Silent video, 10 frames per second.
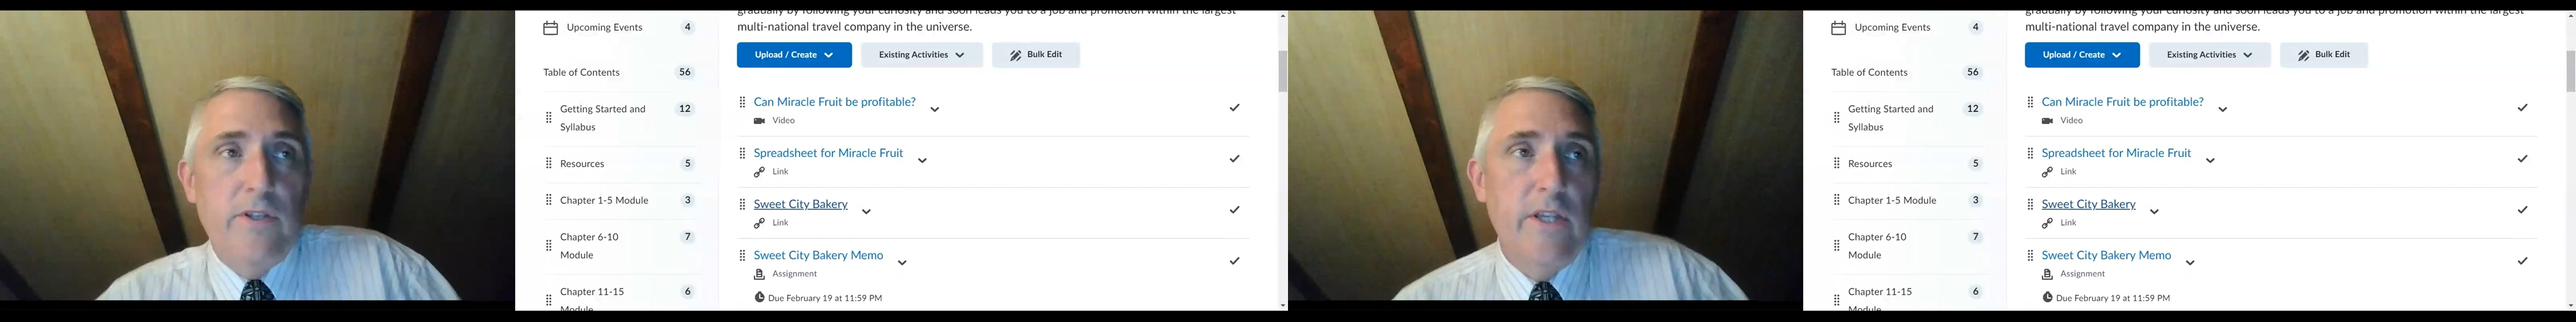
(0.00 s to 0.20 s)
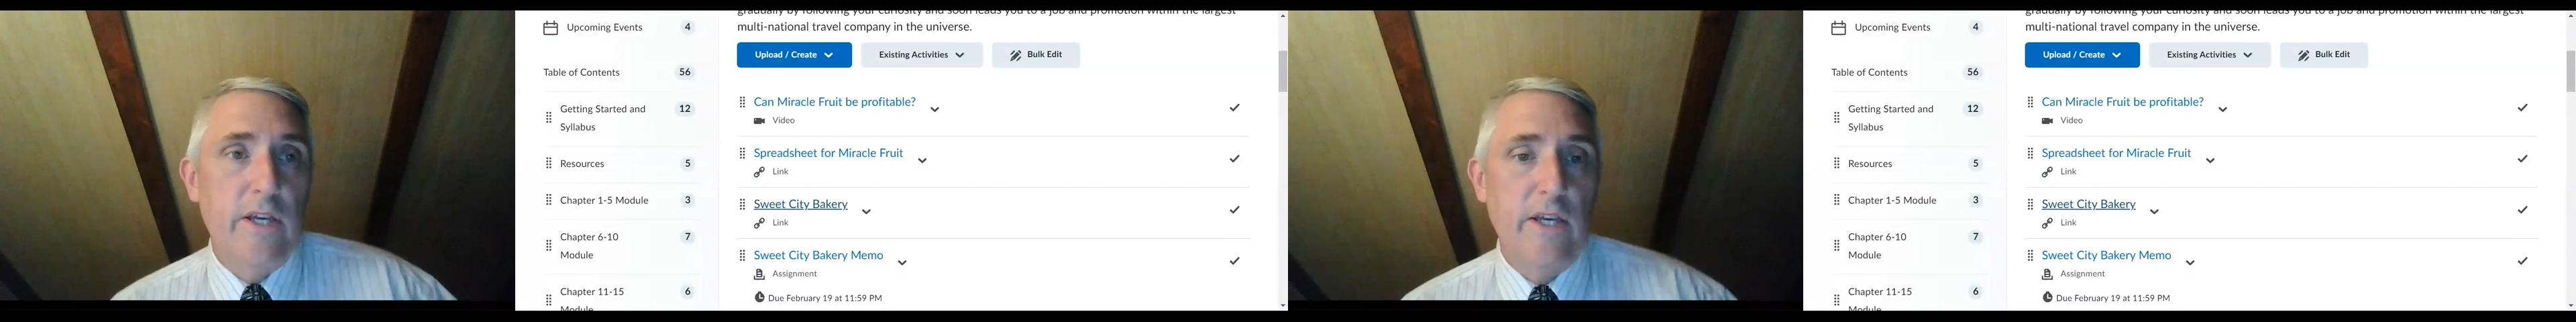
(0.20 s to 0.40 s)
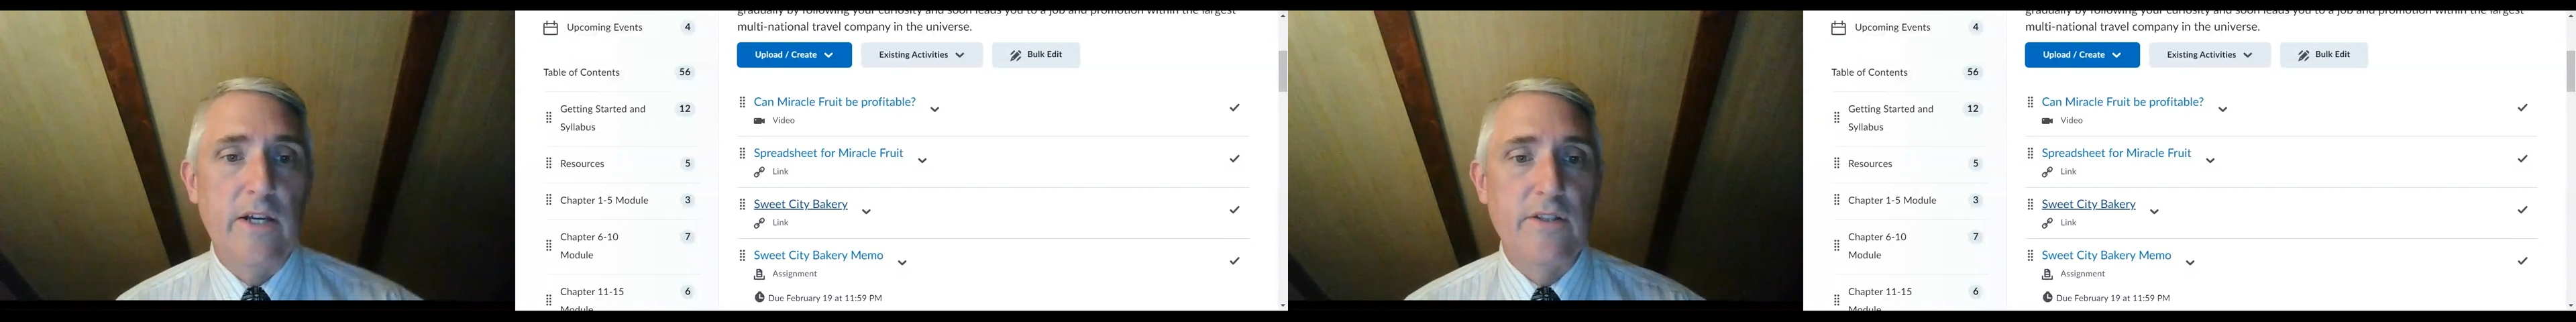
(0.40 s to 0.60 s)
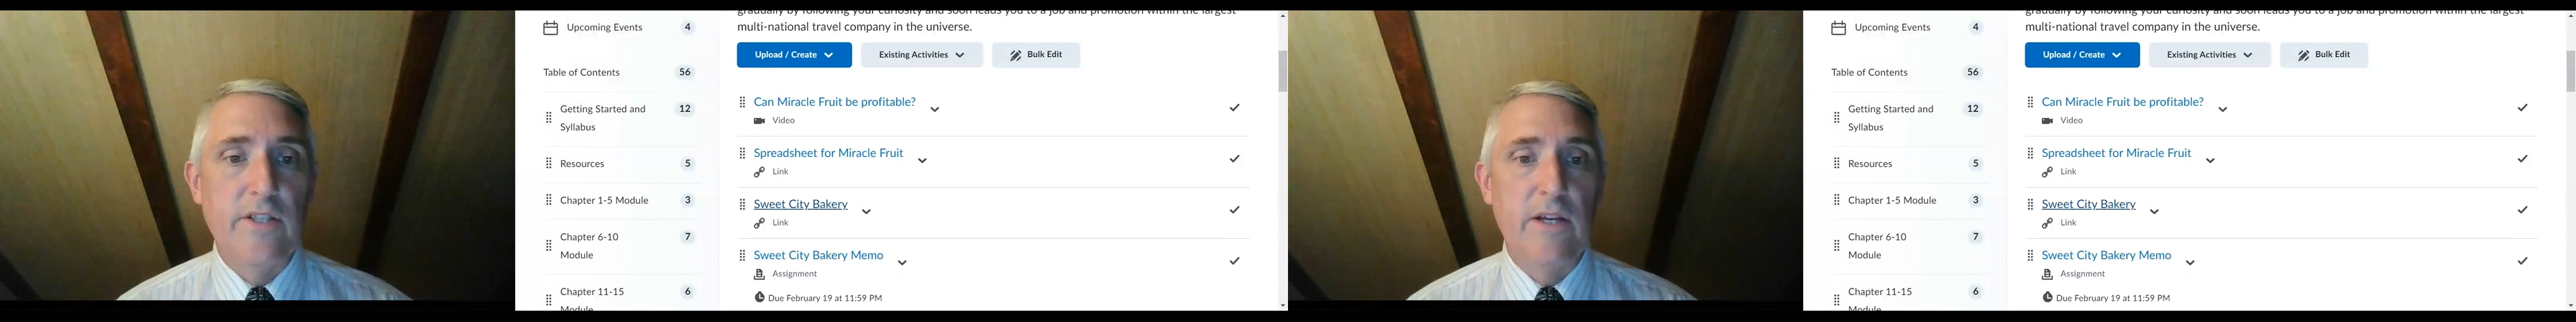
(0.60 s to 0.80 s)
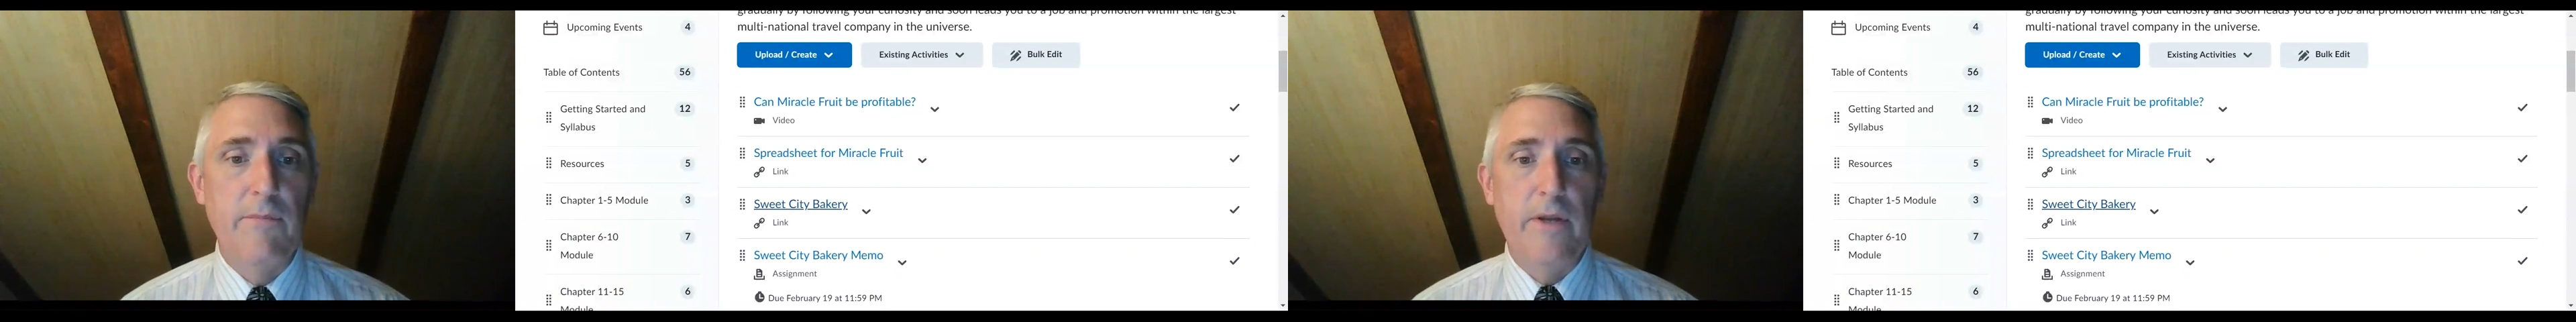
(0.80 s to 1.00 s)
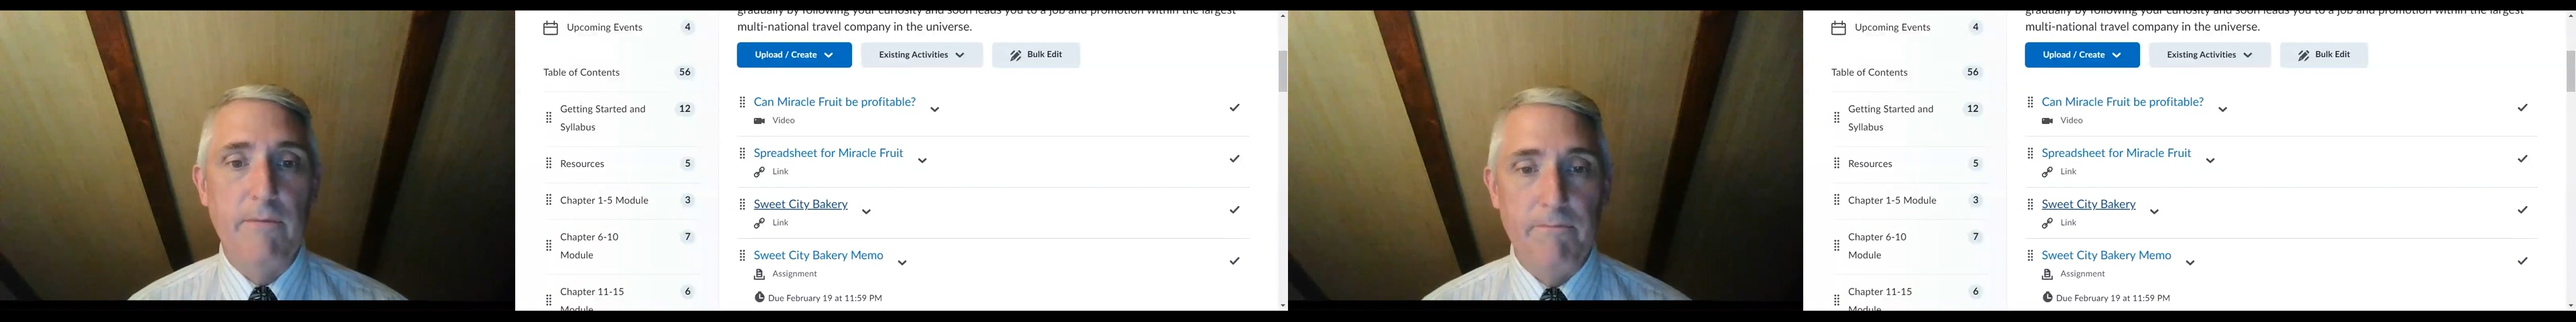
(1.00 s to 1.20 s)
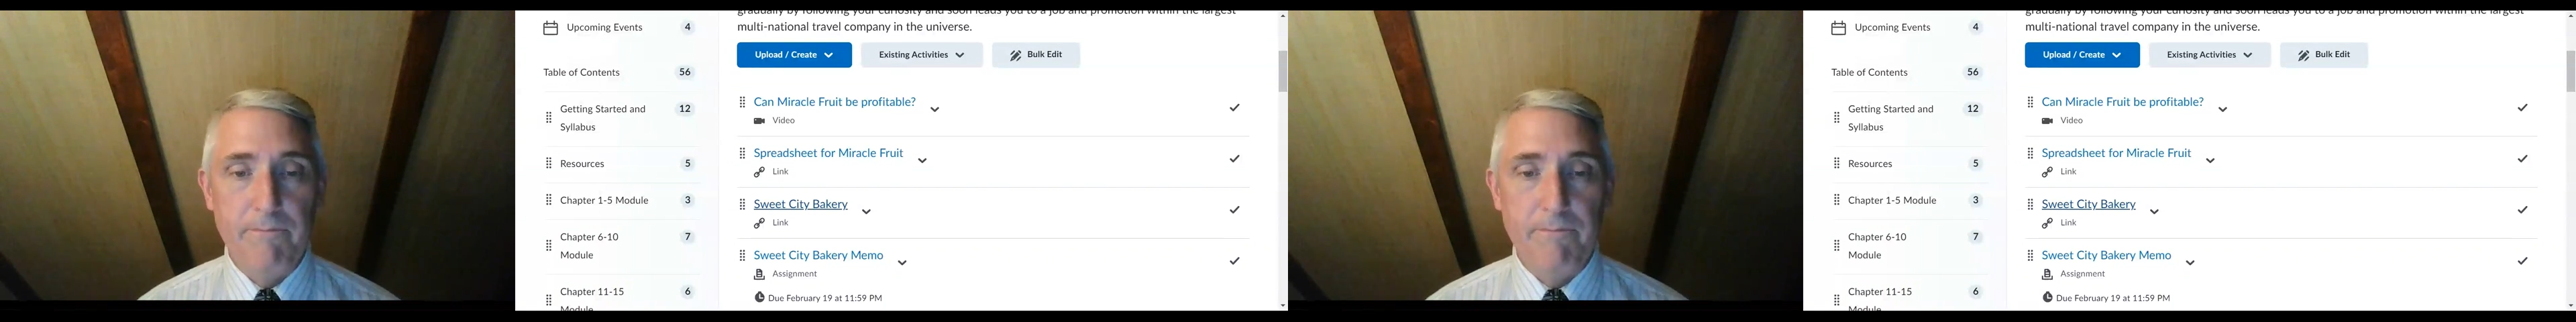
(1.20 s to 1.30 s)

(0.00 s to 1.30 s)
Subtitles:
the cinnamon